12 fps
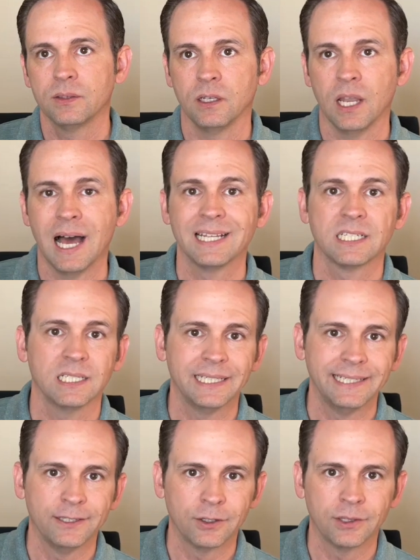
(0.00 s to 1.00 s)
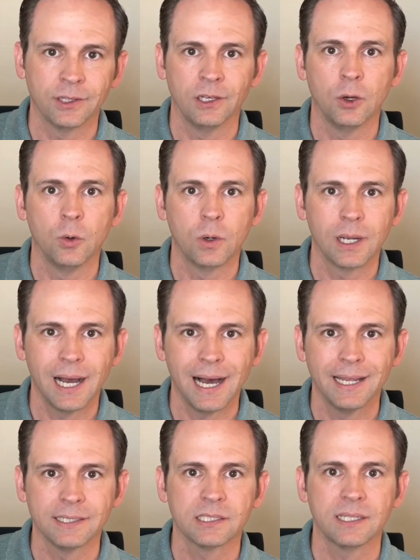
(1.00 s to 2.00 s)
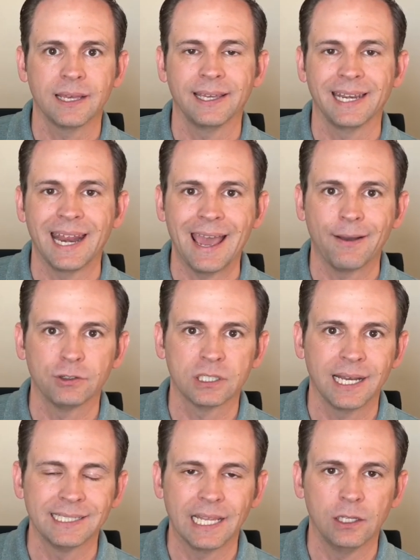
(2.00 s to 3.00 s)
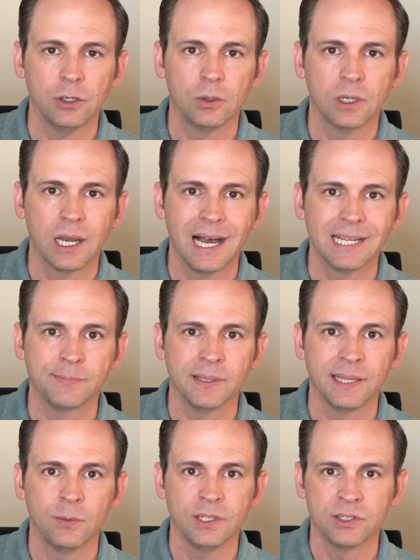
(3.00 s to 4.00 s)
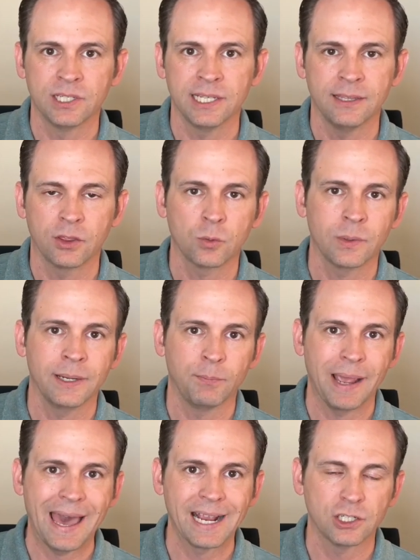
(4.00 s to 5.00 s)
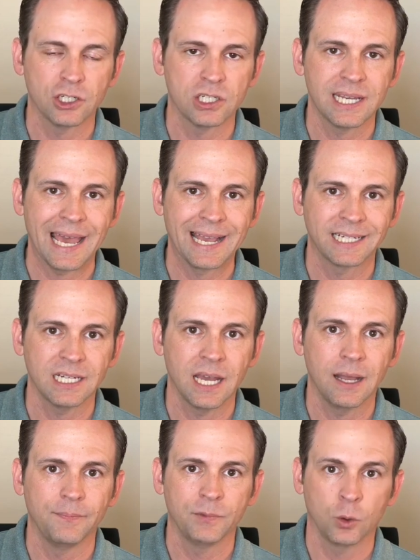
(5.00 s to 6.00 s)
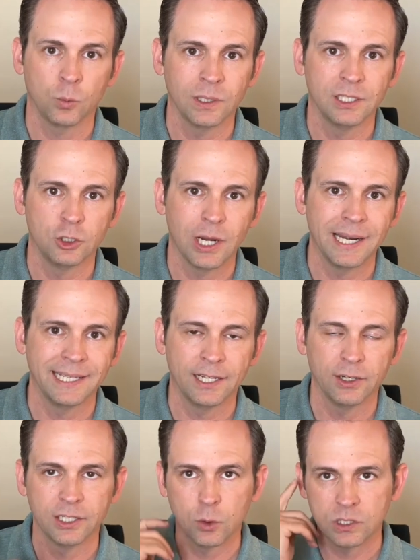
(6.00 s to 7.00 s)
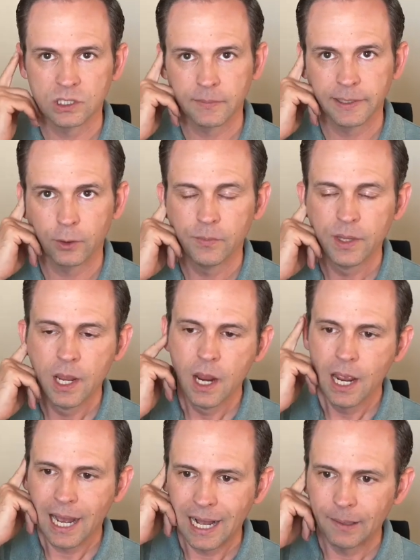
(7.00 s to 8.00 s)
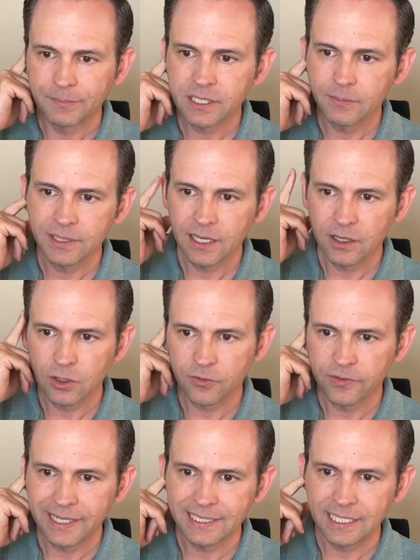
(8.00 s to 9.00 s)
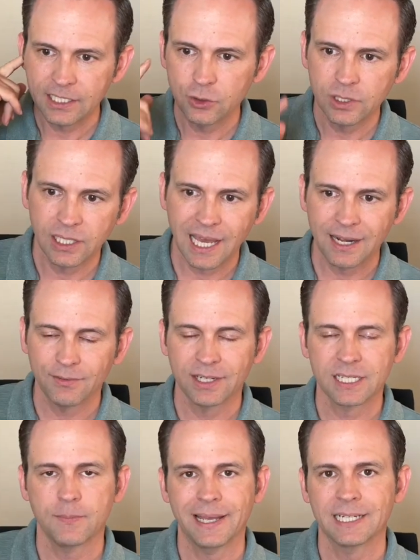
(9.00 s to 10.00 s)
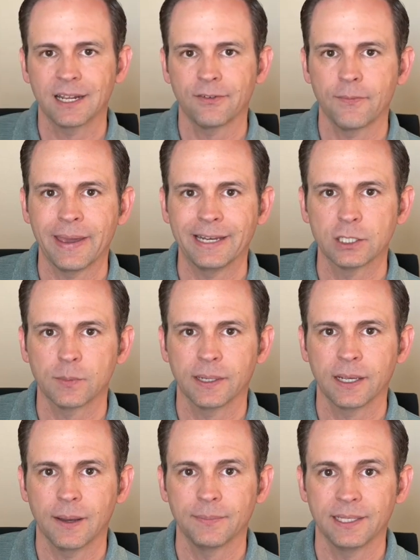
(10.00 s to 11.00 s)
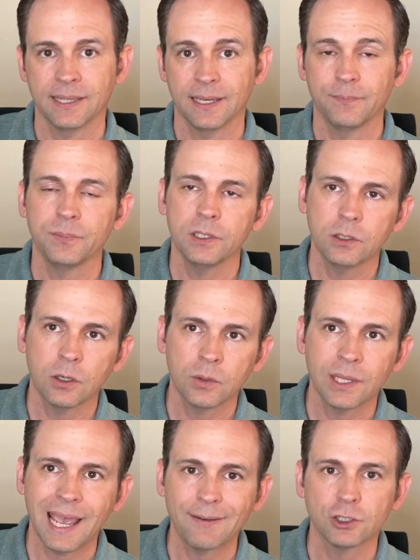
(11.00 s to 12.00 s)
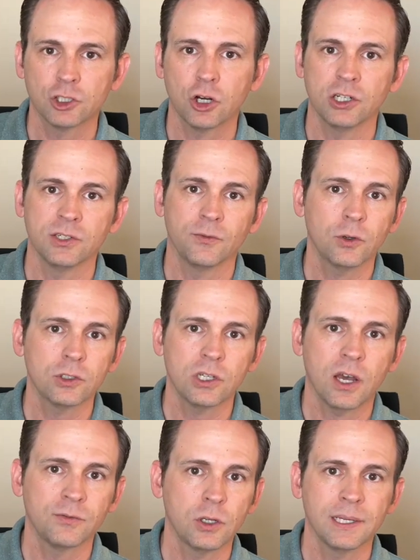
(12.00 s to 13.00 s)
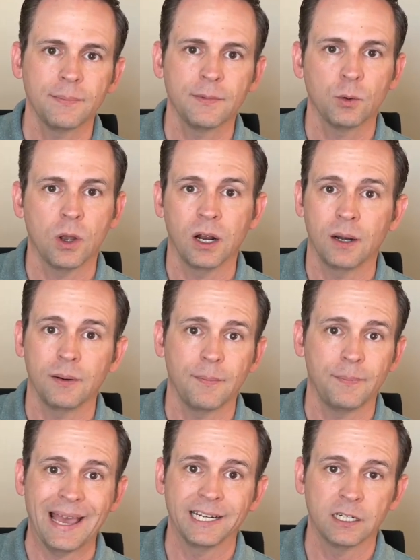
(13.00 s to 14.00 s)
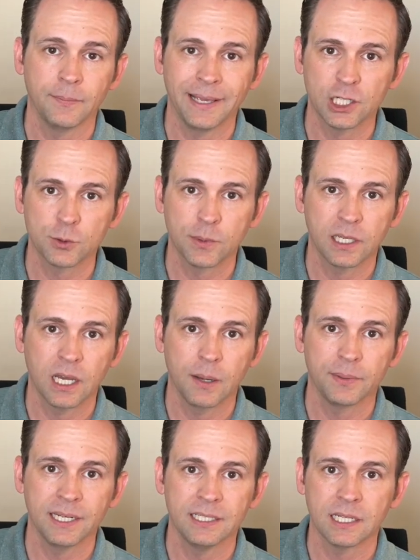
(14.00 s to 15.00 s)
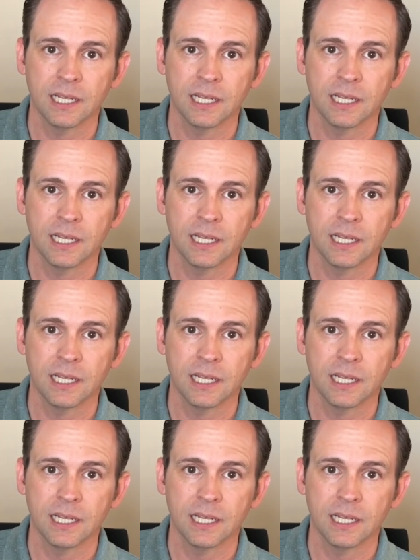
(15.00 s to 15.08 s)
loss leader, the low cost. They can advertise that low cost, but then when you see the three packages stacked up, they're really trying to gear you towards the middle. Some of the other fees that you can kind of expect out of a management company that they have to charge. And first off, don't get me wrong, I'm not bagging on management companies.